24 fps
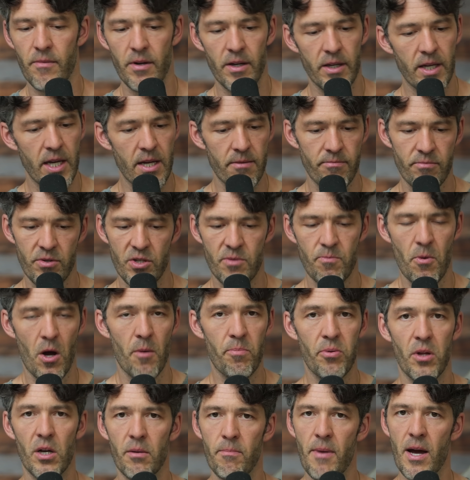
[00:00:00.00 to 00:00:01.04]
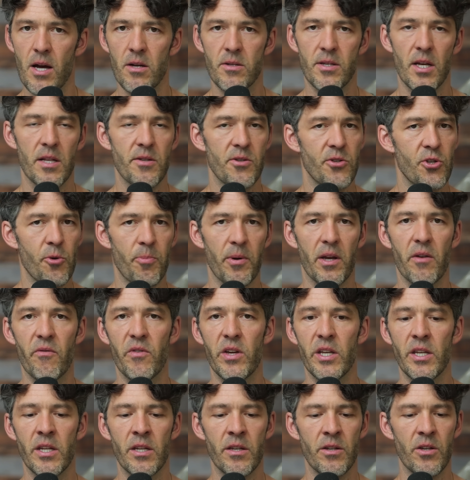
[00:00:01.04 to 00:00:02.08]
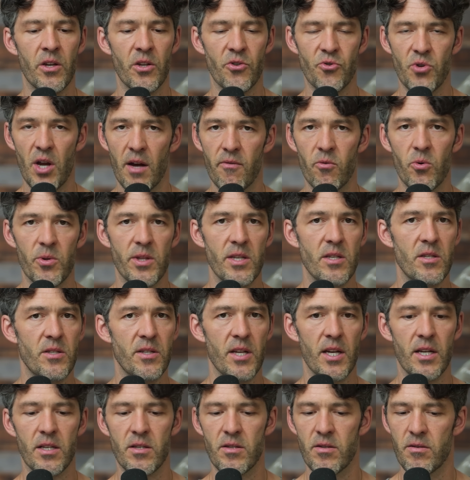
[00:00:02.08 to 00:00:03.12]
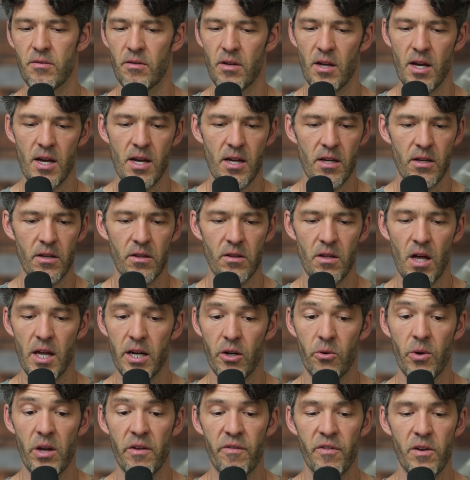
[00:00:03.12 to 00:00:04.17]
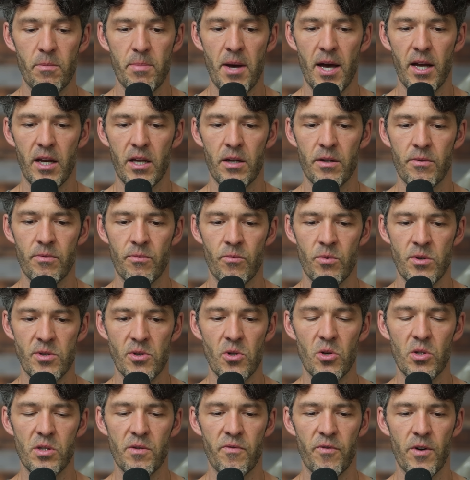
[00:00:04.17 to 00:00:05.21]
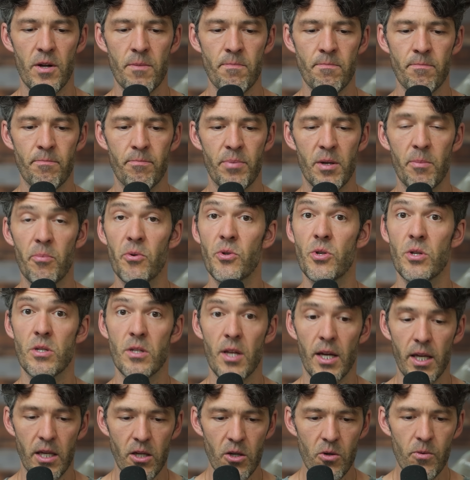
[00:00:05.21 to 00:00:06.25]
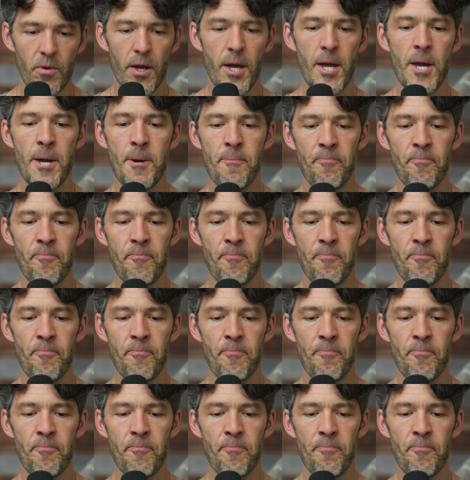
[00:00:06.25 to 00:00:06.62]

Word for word: Again, small plug, MyoScience, super convenient. You can travel with these sticks. Uh, a lot of great feedback and results from people just like you.